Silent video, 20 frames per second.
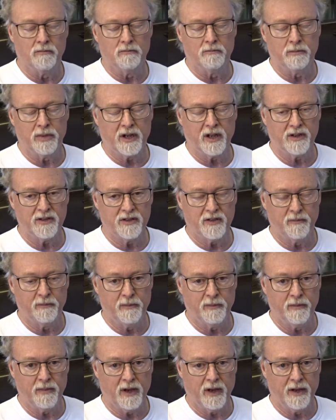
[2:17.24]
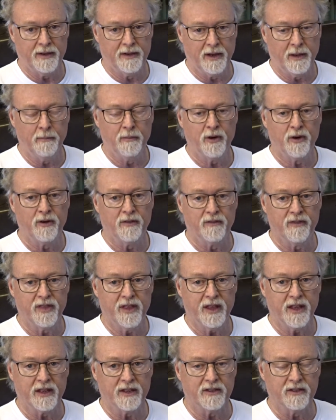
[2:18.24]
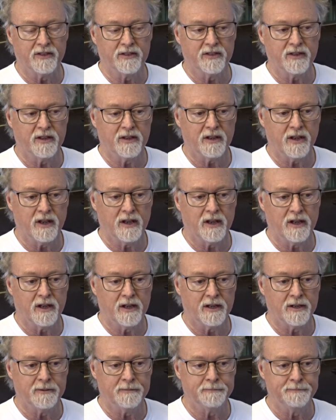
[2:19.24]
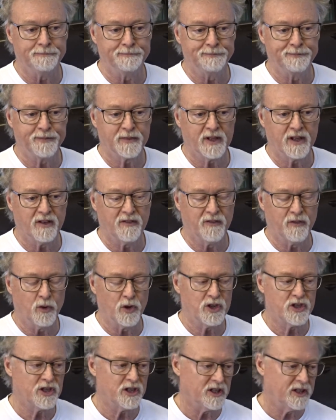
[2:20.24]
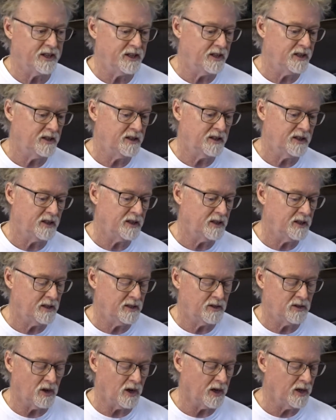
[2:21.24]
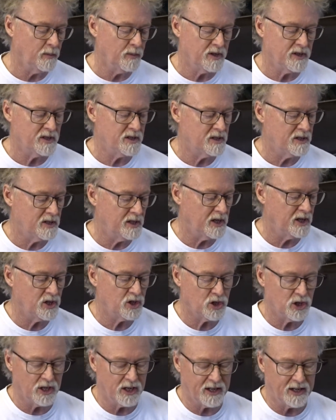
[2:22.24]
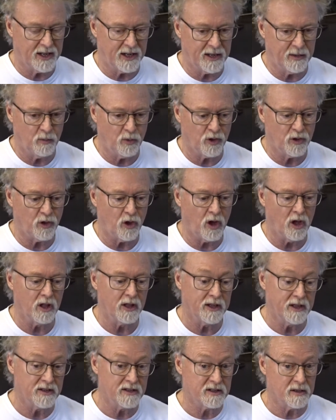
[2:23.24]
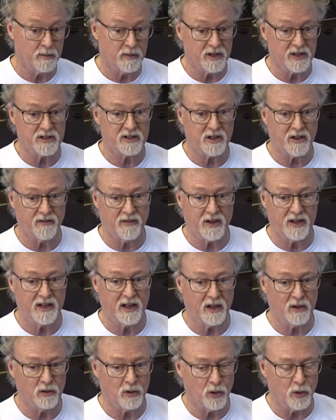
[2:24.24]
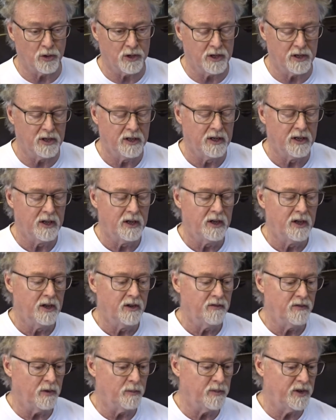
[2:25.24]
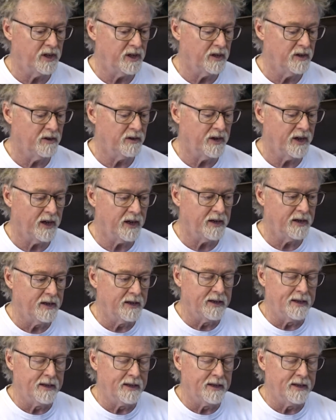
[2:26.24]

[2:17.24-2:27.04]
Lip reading: because of a number of things. Unfortunately, the documentation that came with Holly and some of the stuff I downloaded from the internet